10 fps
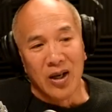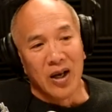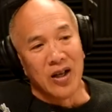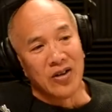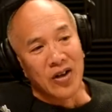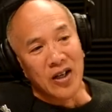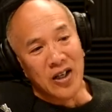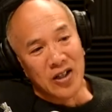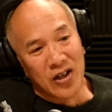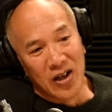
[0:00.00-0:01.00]
And not
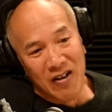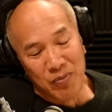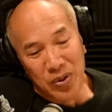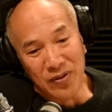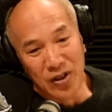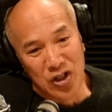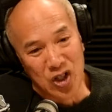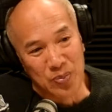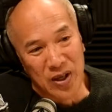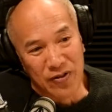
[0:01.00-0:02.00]
only don't I have
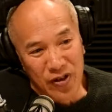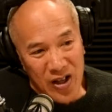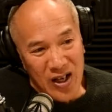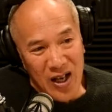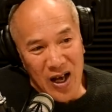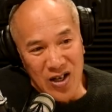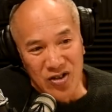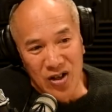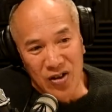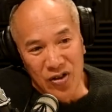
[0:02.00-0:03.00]
privileges, but for the
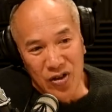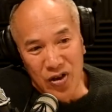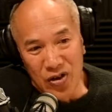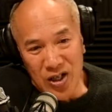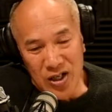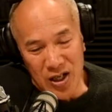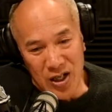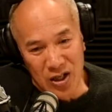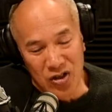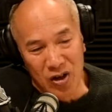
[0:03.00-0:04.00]
last 30
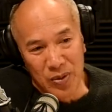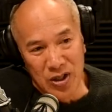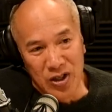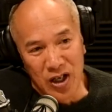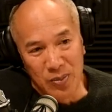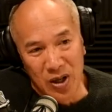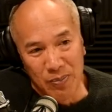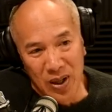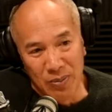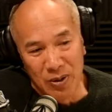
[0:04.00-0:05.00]
years, I've been telling my
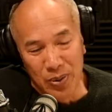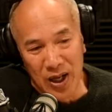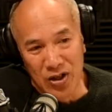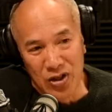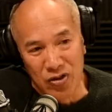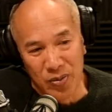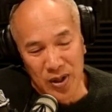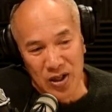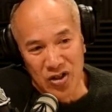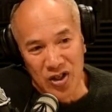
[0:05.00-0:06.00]
public patients from
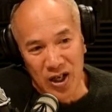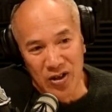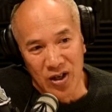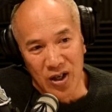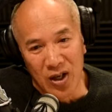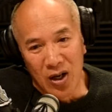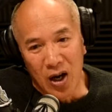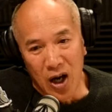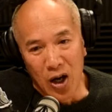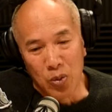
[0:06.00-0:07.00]
interstate,
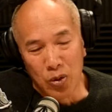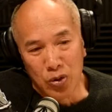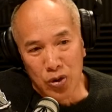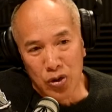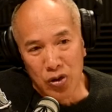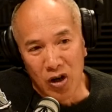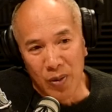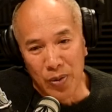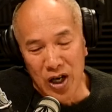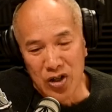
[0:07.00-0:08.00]
I will do your
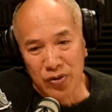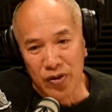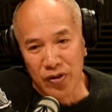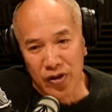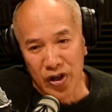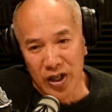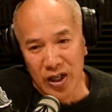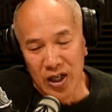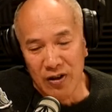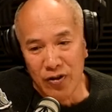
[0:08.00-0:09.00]
operation for
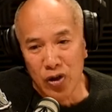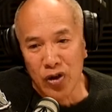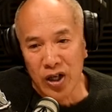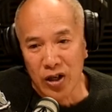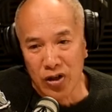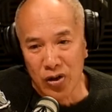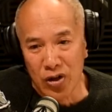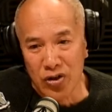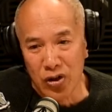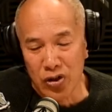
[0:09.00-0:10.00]
free if you can get a
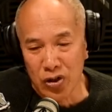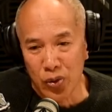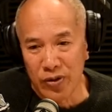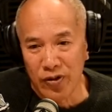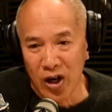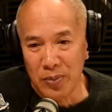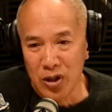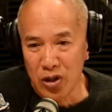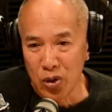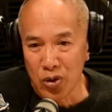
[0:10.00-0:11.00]
neurosurgeon to invite me
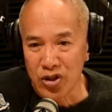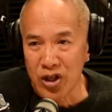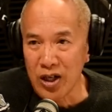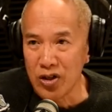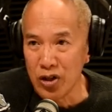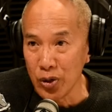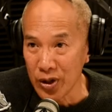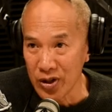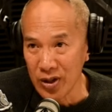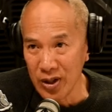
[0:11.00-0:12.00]
to your state to do it.